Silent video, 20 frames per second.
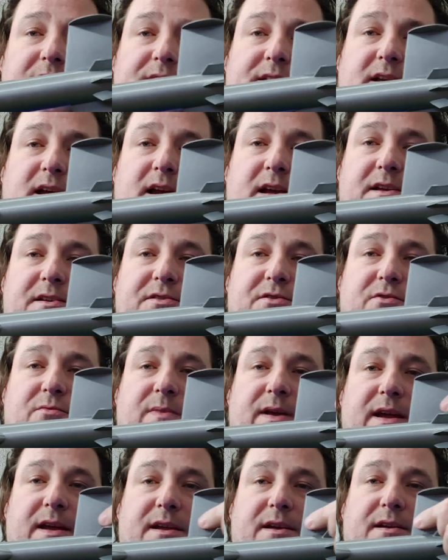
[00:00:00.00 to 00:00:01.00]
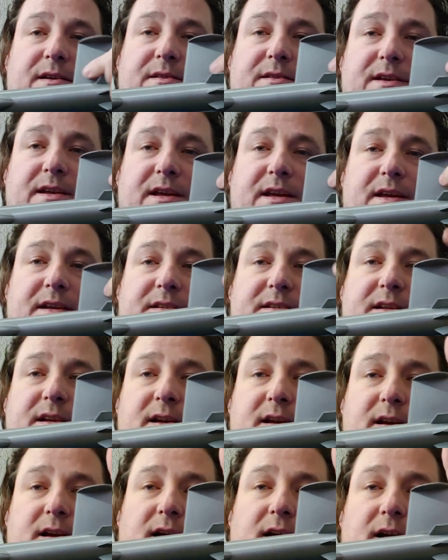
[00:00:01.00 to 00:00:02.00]
the design to make these
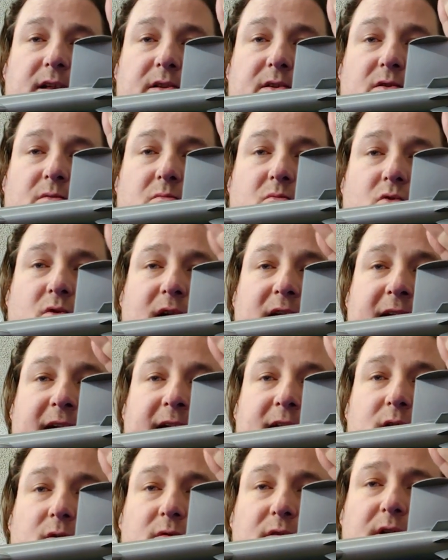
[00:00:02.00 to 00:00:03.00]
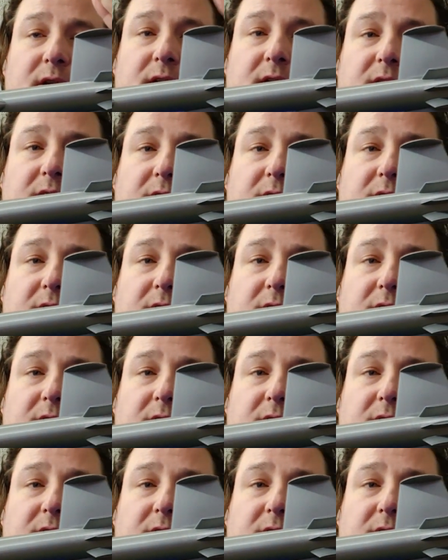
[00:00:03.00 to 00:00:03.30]
a little more angled